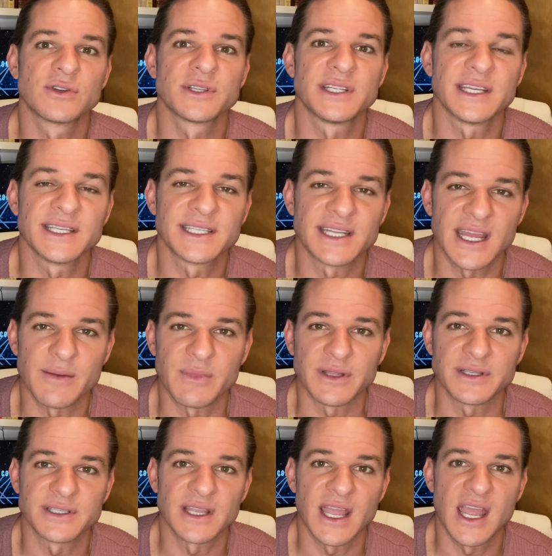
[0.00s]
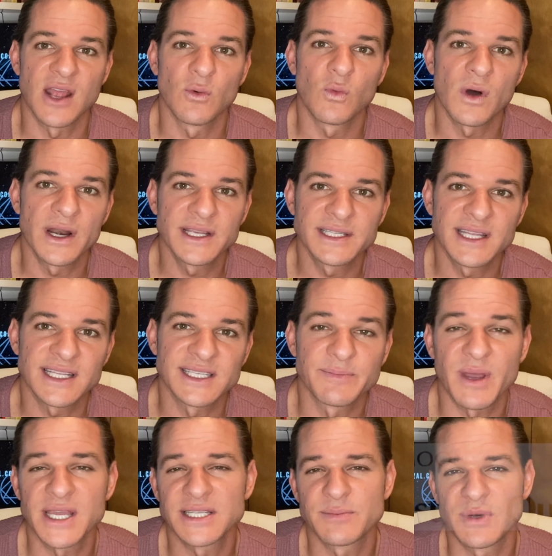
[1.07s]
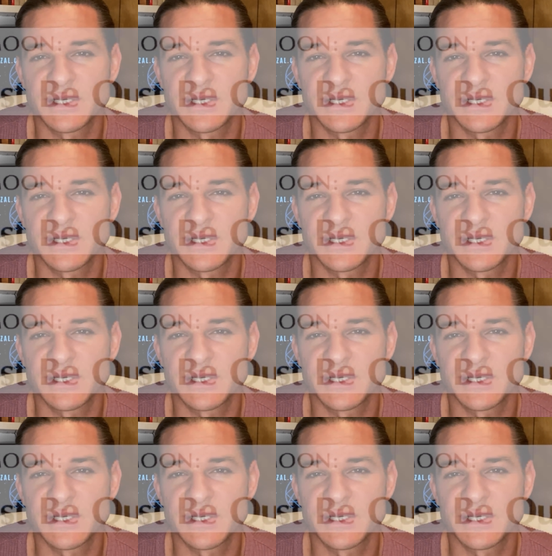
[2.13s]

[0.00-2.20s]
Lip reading: interesting statements, and one is that space